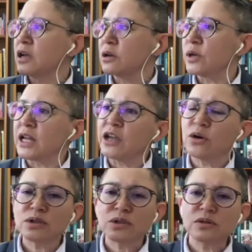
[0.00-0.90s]
And when I
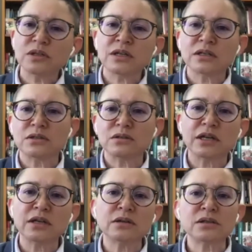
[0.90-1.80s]
go to the
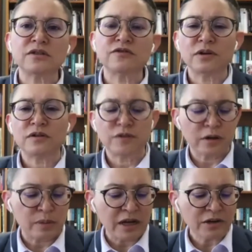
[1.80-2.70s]
hills of
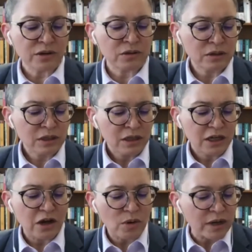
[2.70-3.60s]
our barrio
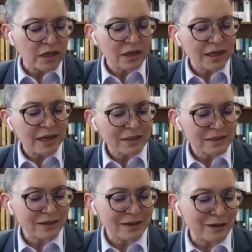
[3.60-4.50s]
and go and collect
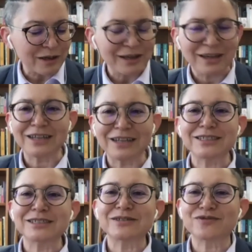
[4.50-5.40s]

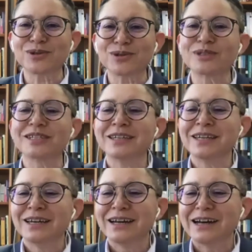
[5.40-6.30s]
cactus fruit,
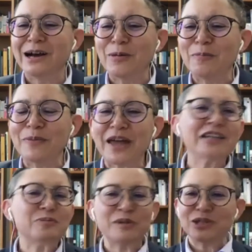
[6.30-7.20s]
I
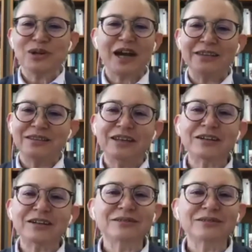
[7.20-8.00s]
speak to God there.